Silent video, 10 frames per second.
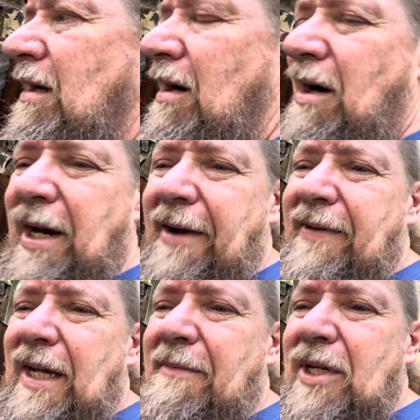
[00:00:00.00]
on
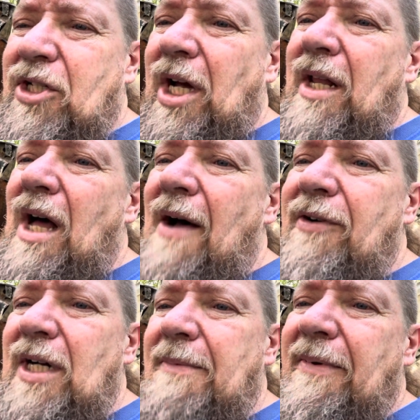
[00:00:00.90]
everything. I'm gonna shut it off,
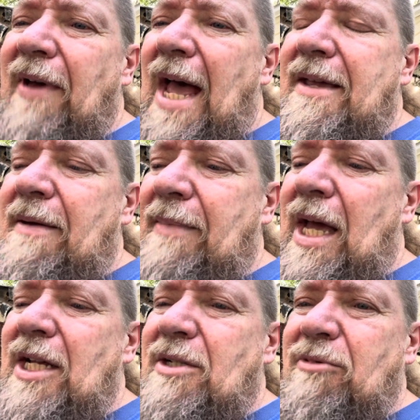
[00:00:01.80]
hook up the vacuum
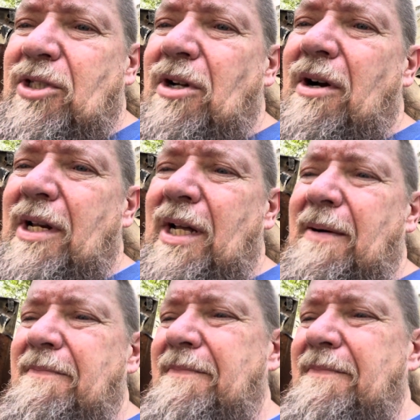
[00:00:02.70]
gauge, and we'll start it up.